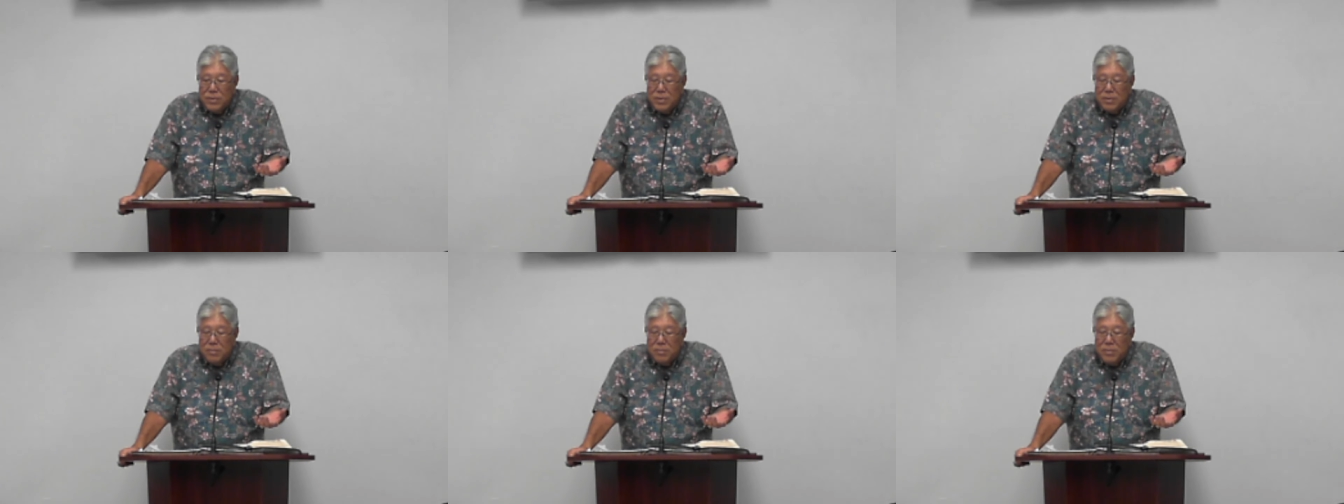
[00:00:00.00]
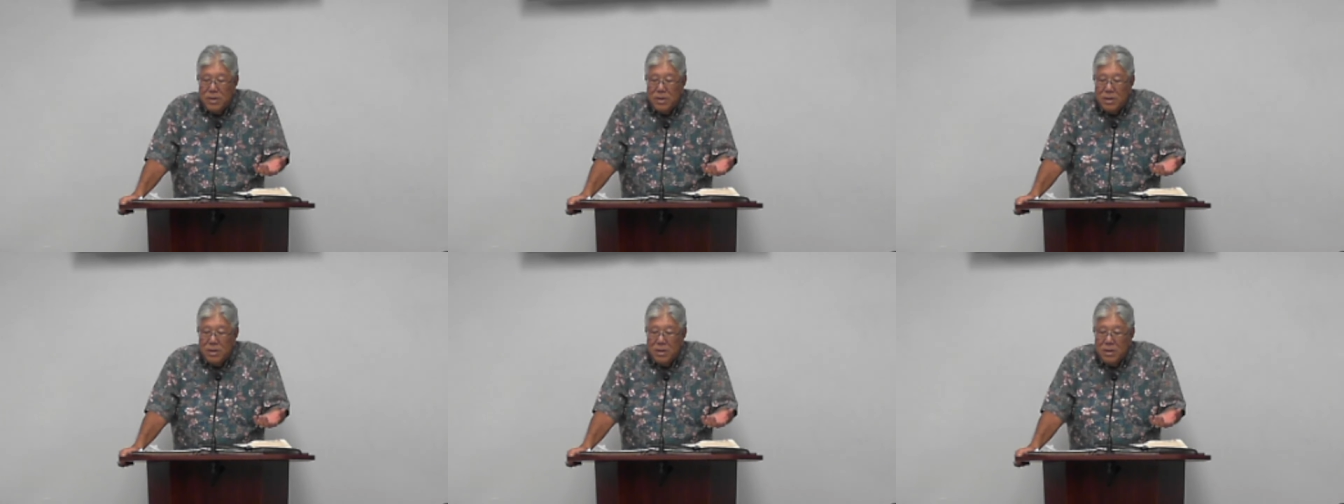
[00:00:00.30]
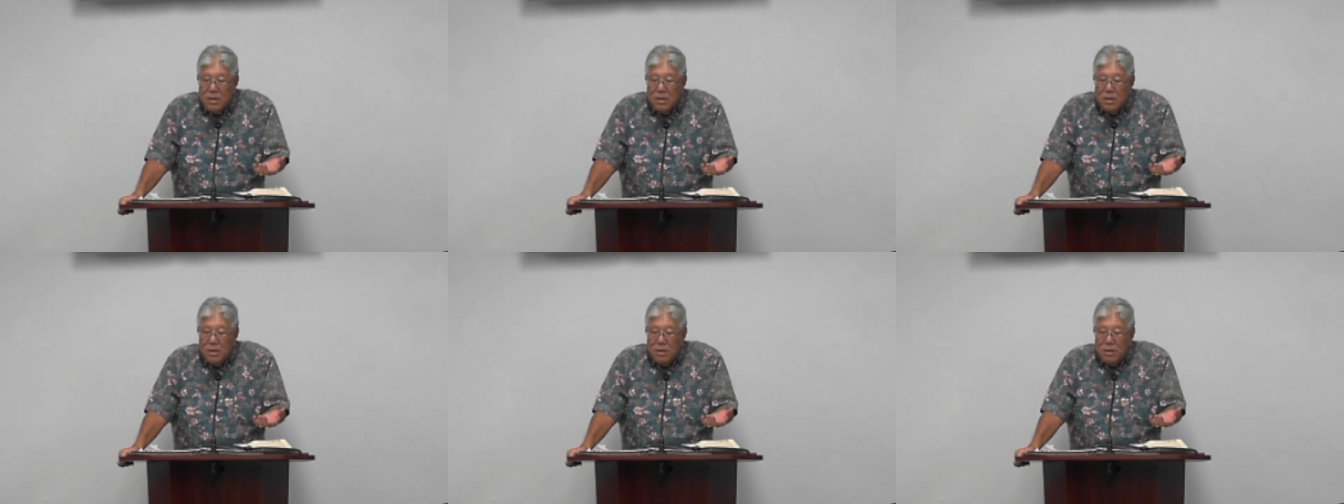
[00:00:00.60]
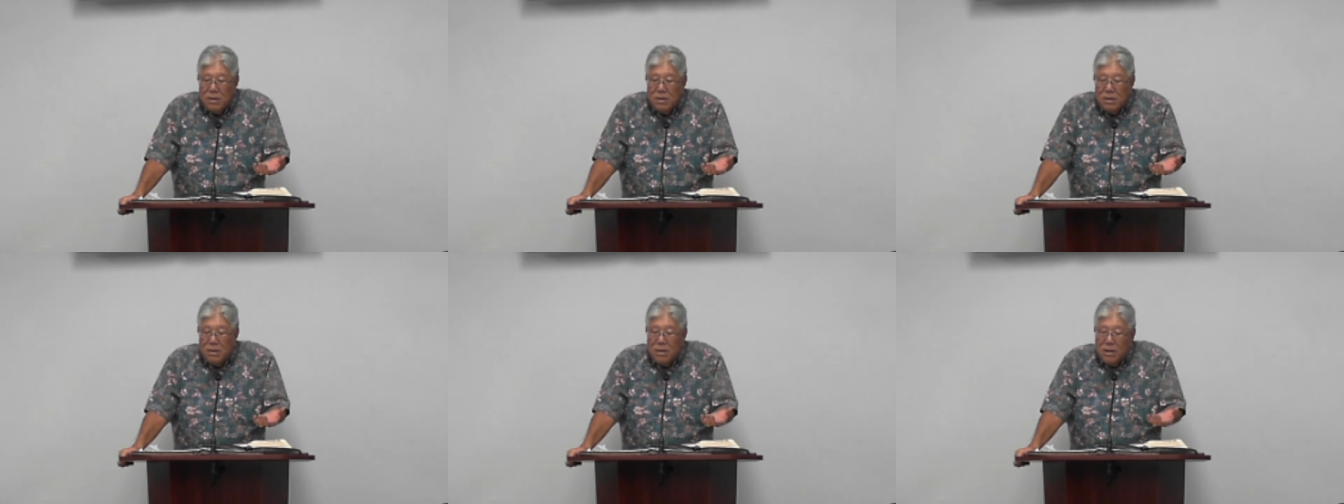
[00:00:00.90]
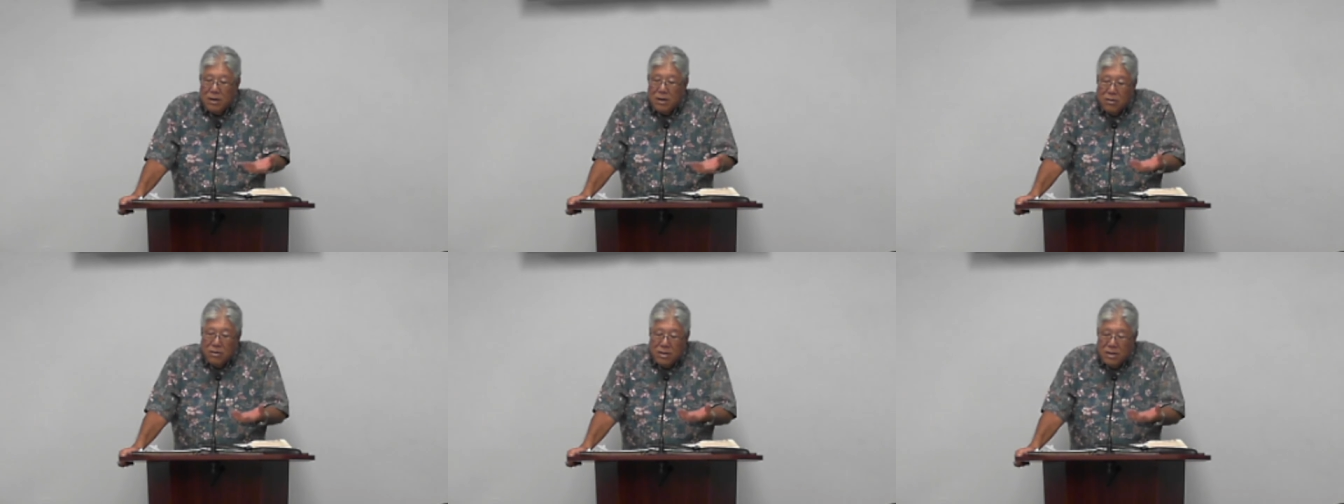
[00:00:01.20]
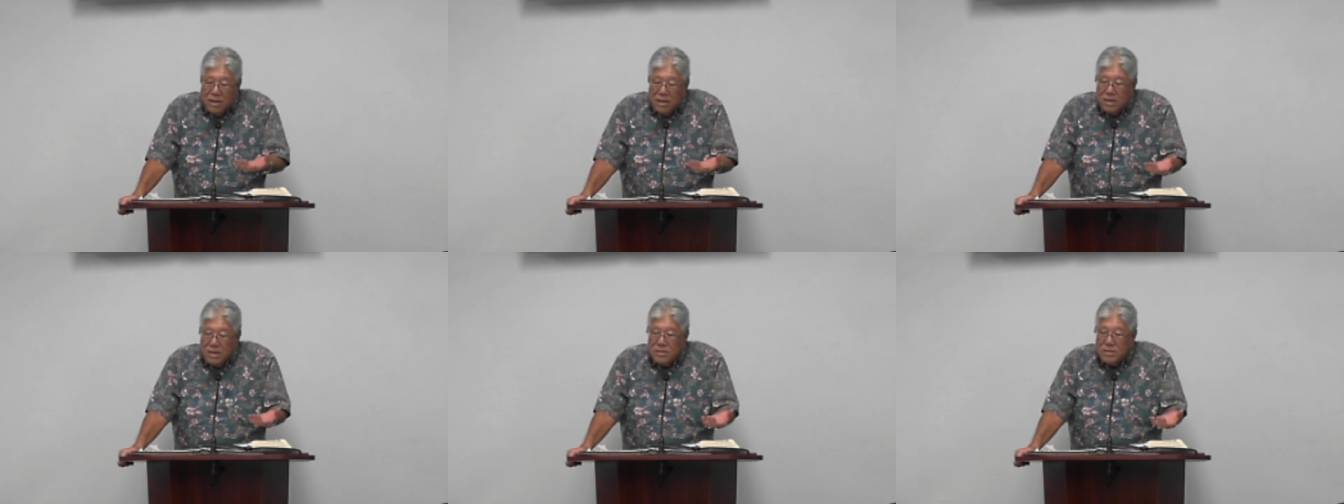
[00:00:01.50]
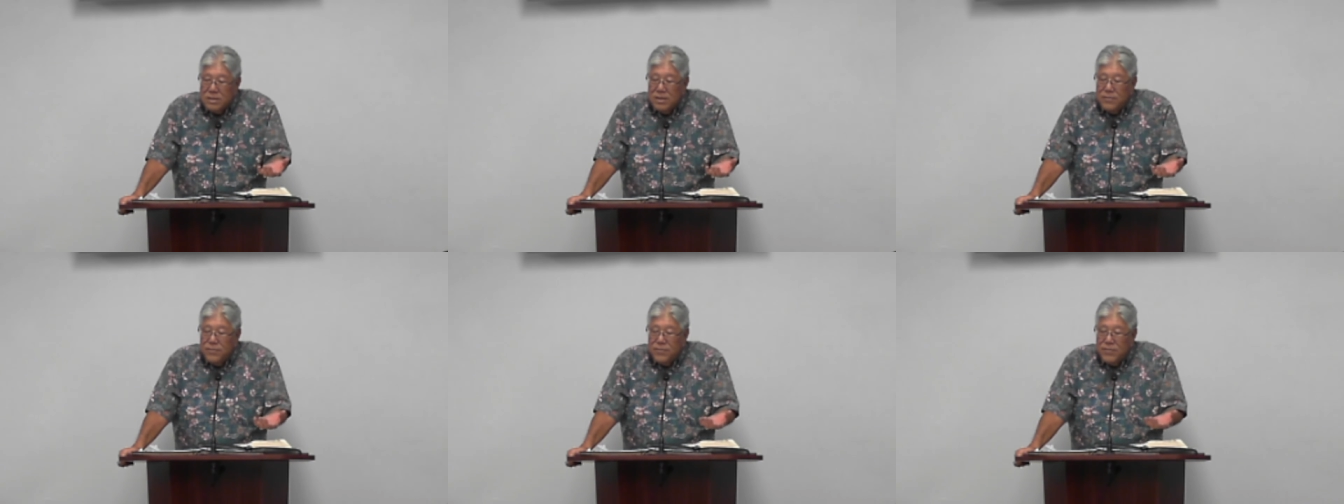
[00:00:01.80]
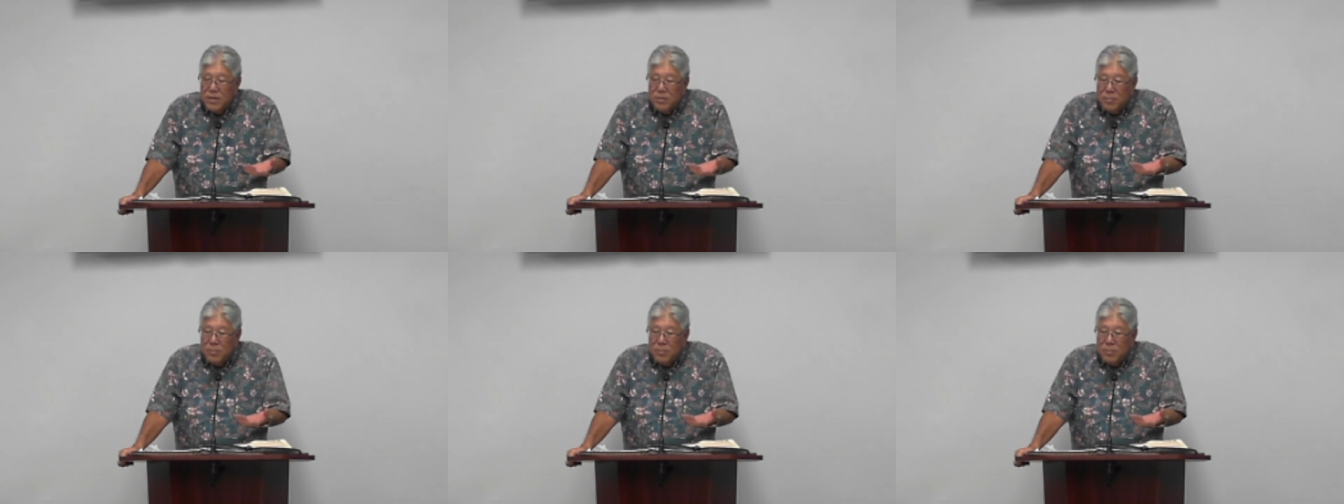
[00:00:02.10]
him? Let, her, let us lift